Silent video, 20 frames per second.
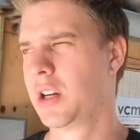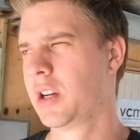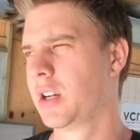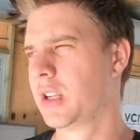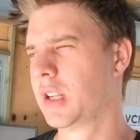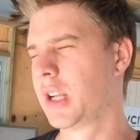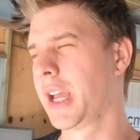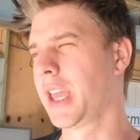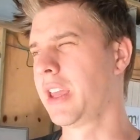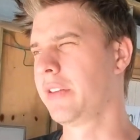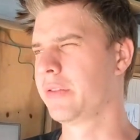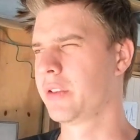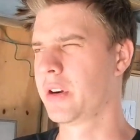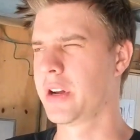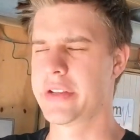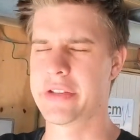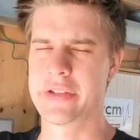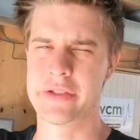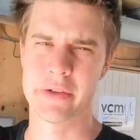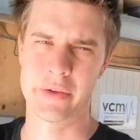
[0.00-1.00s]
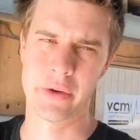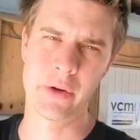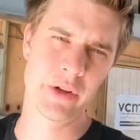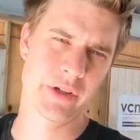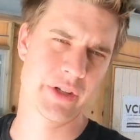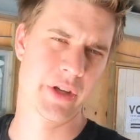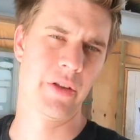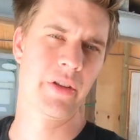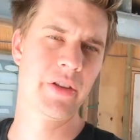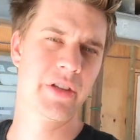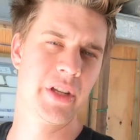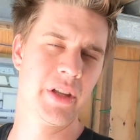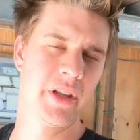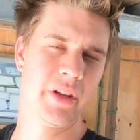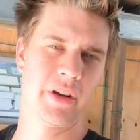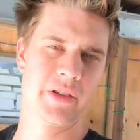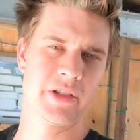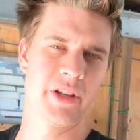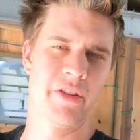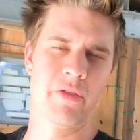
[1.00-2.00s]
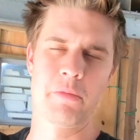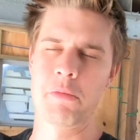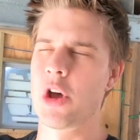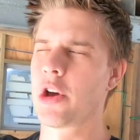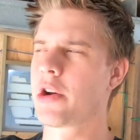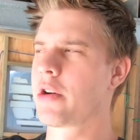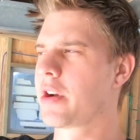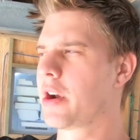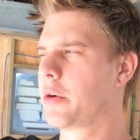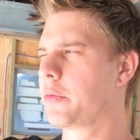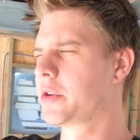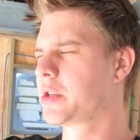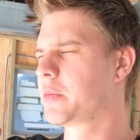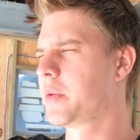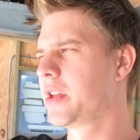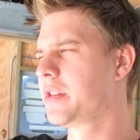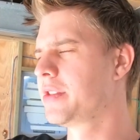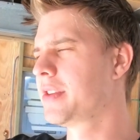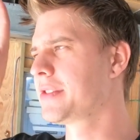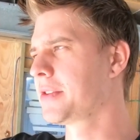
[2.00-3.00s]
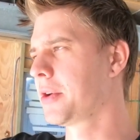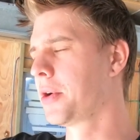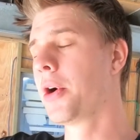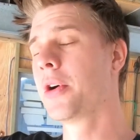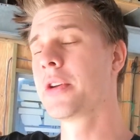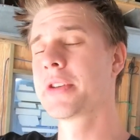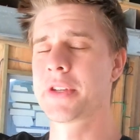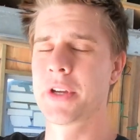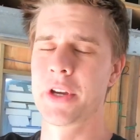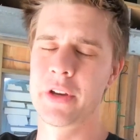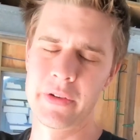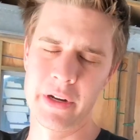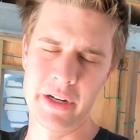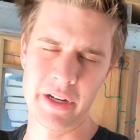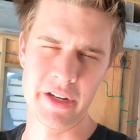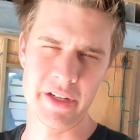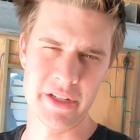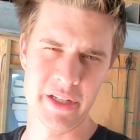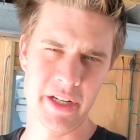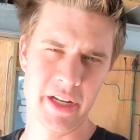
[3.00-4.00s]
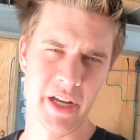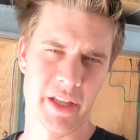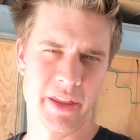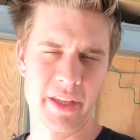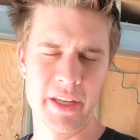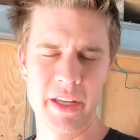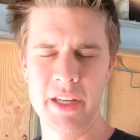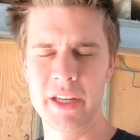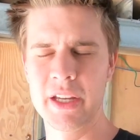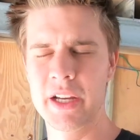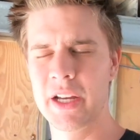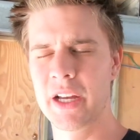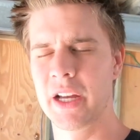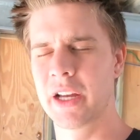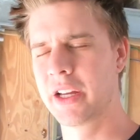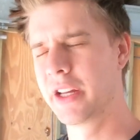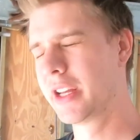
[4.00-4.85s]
Lucky for us, also the Silo doesn't have a motor in it, which means it's also very easy to get the